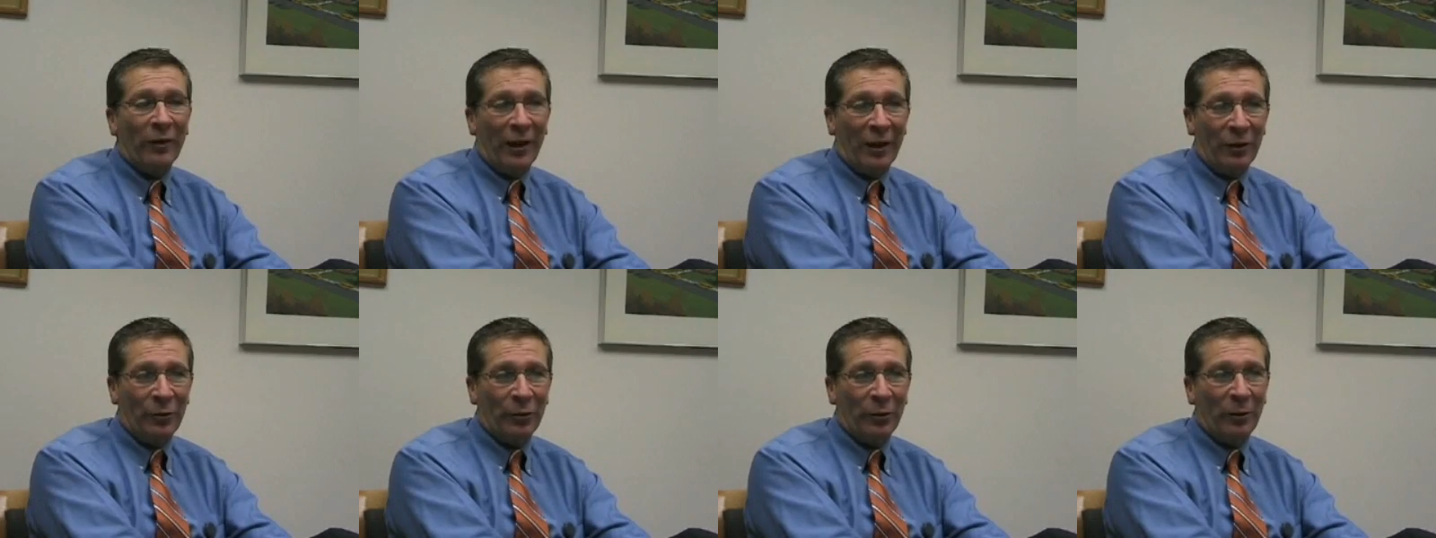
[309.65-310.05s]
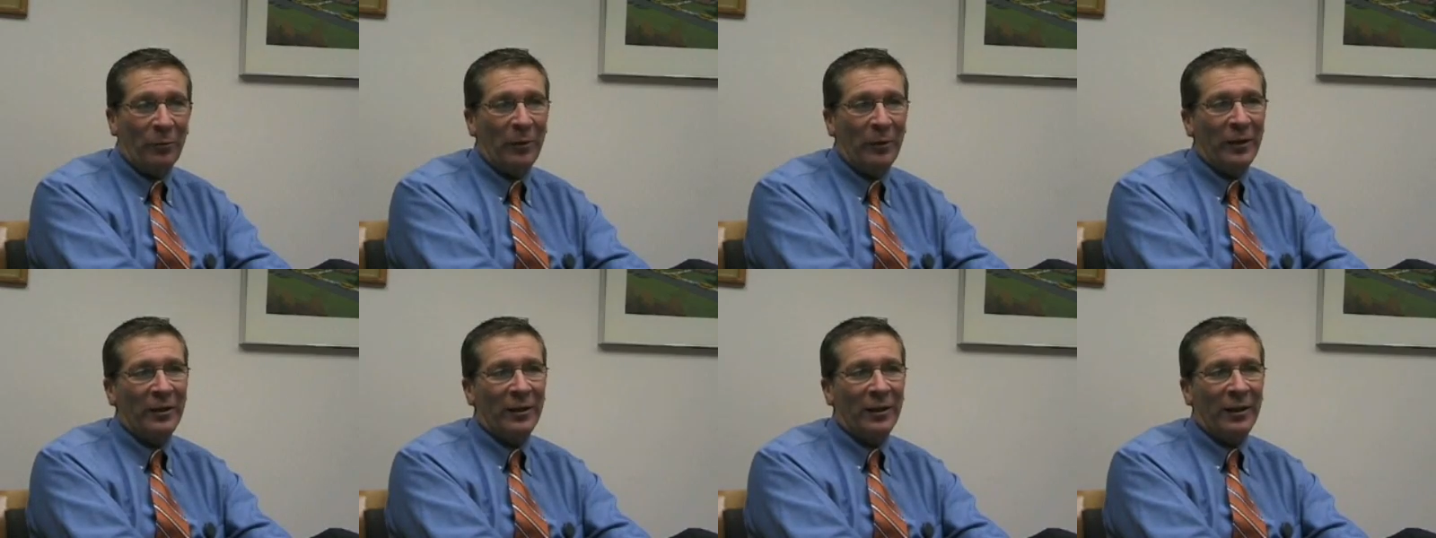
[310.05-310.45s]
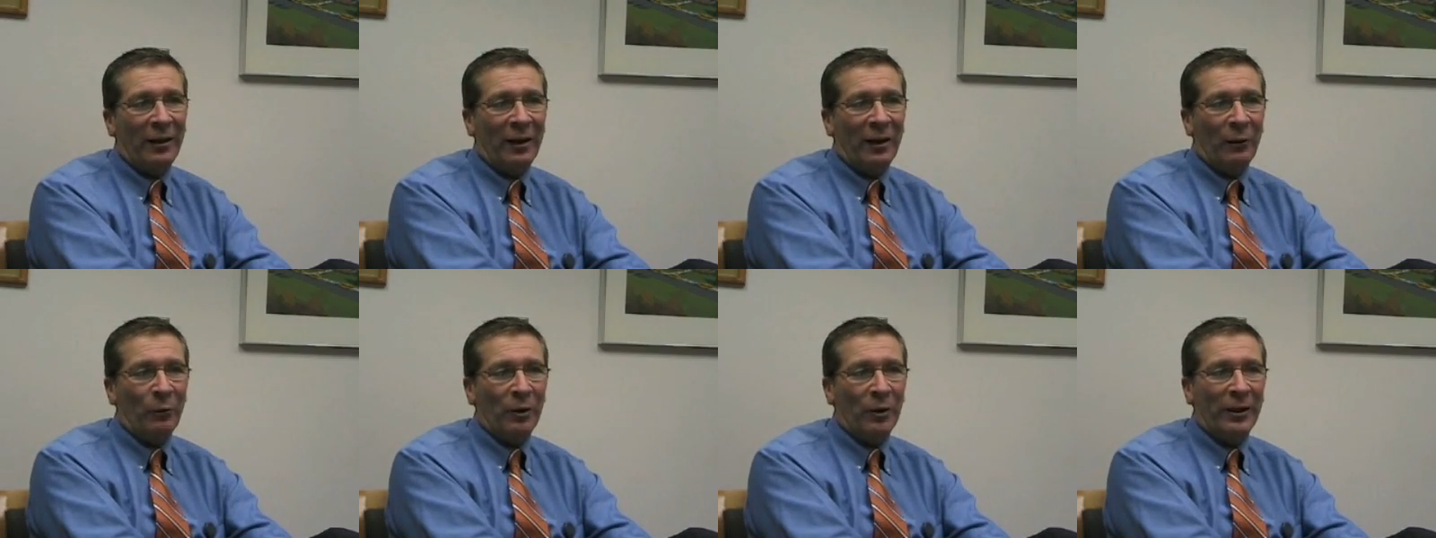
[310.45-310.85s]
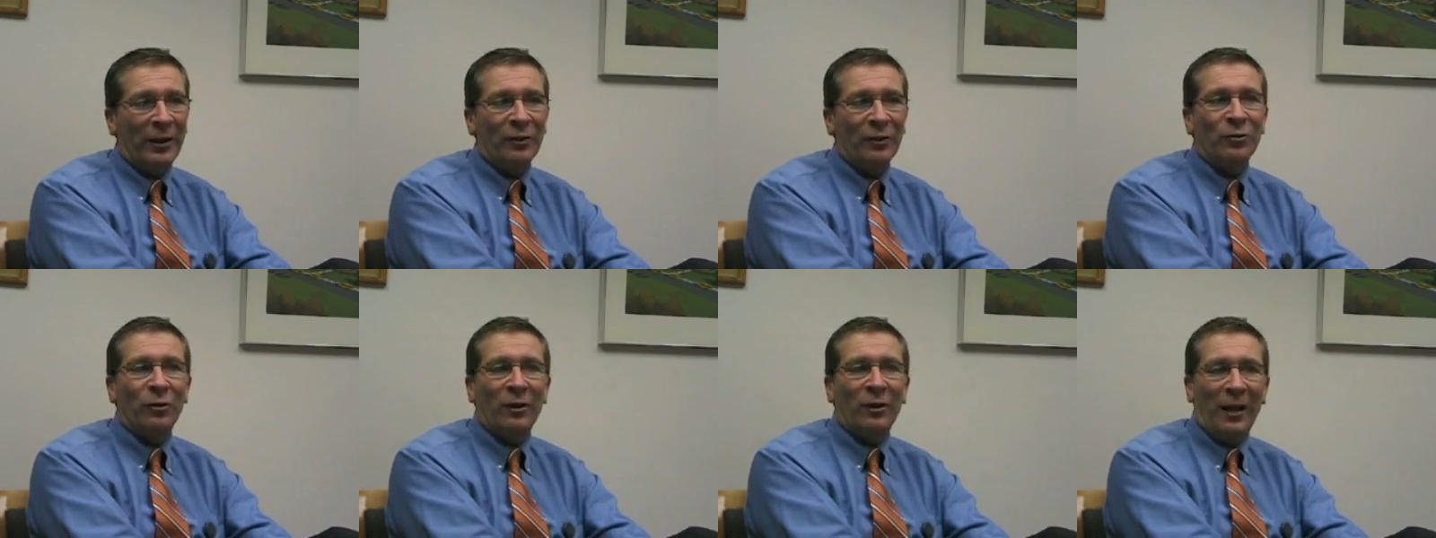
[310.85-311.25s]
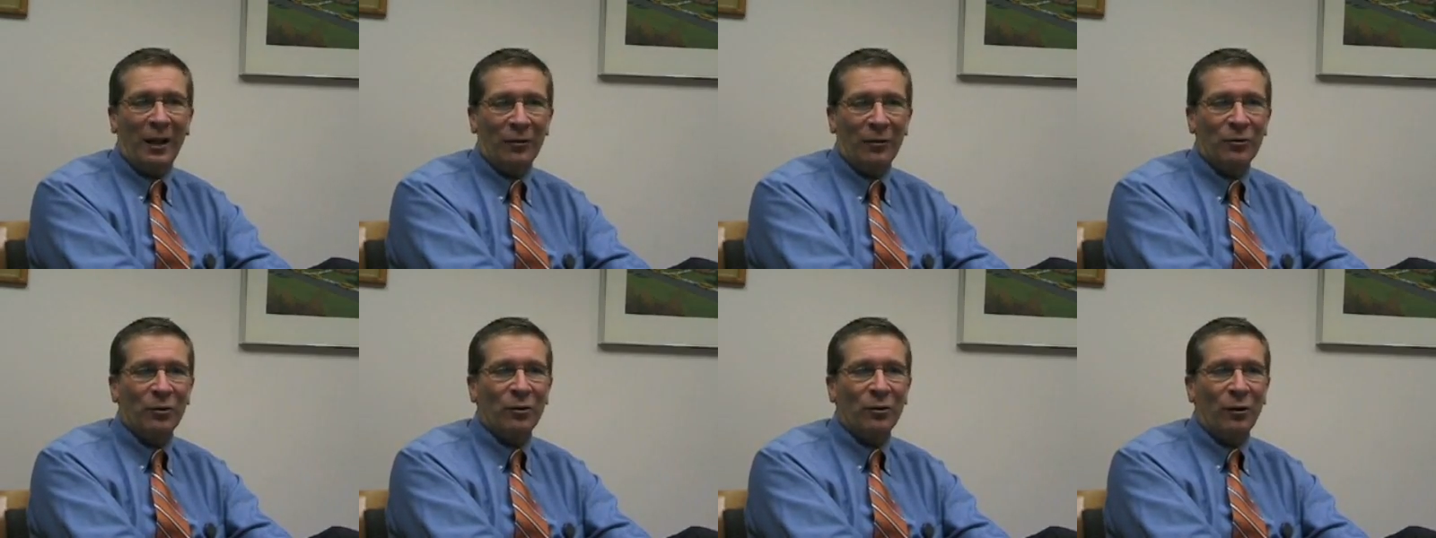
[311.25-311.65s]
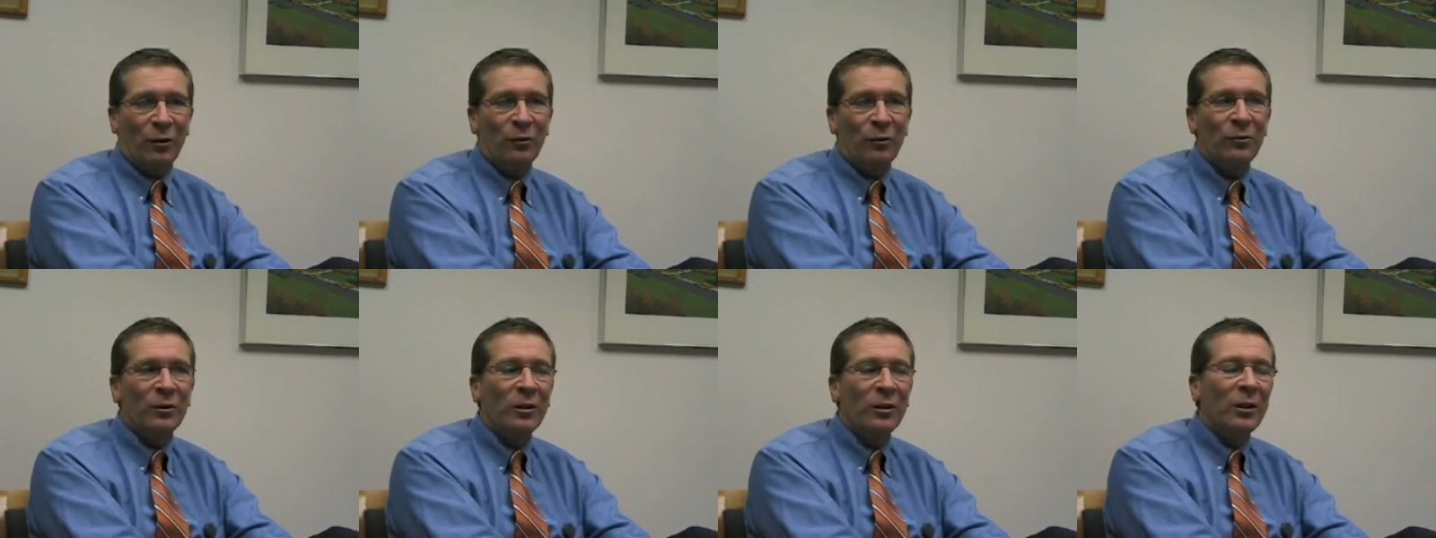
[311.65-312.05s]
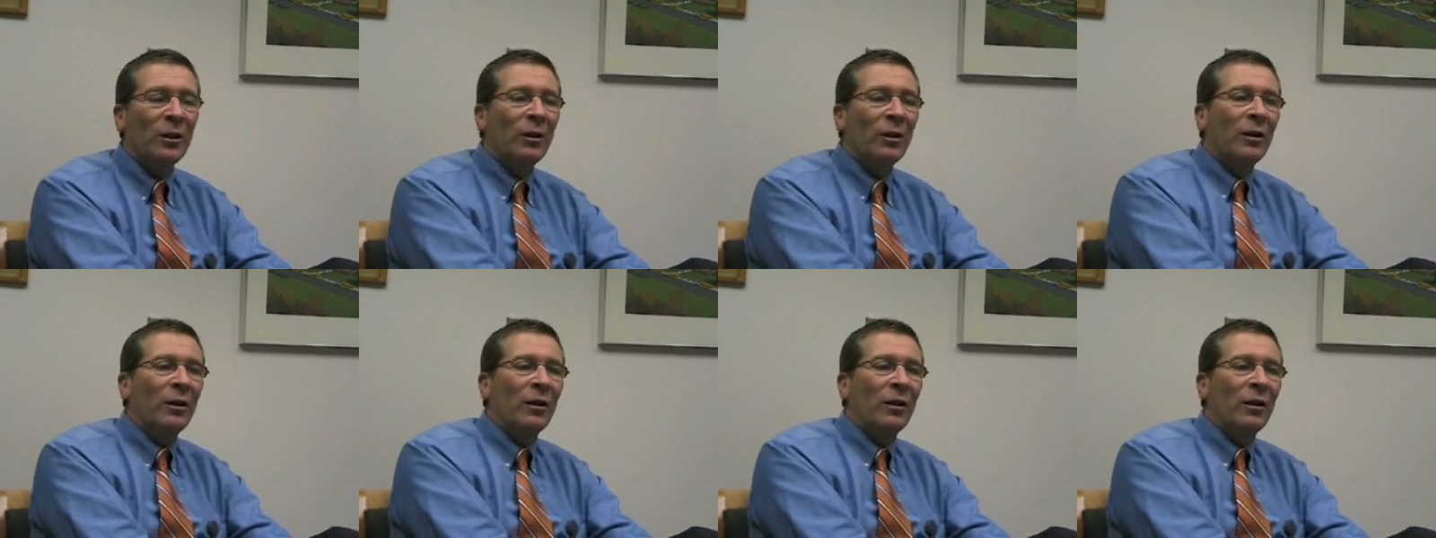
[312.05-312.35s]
We have an outdoor picnic area where kids are allowed to go